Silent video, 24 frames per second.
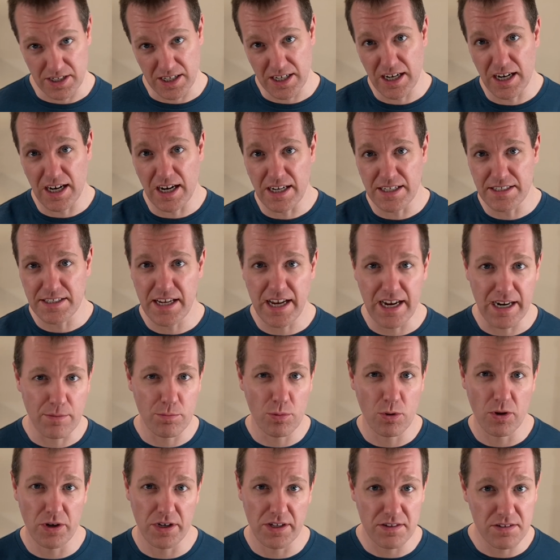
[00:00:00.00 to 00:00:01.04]
contact
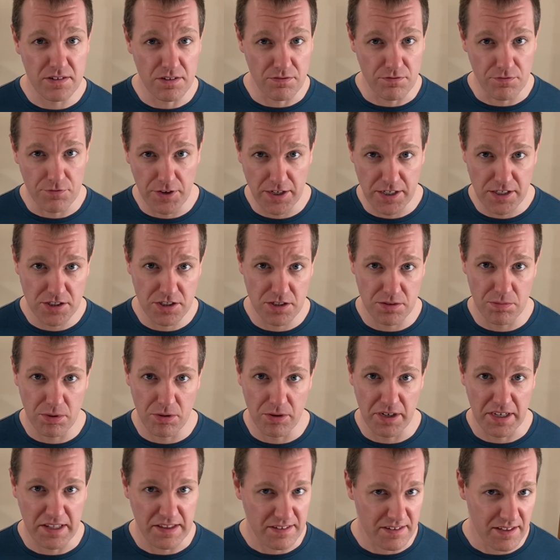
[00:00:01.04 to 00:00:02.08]
points and friction
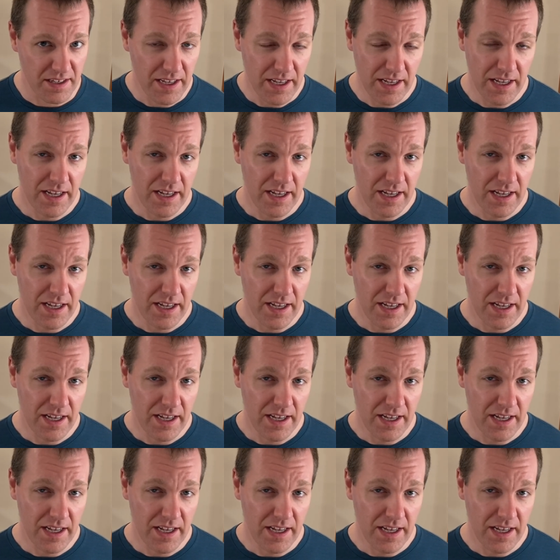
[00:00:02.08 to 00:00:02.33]
points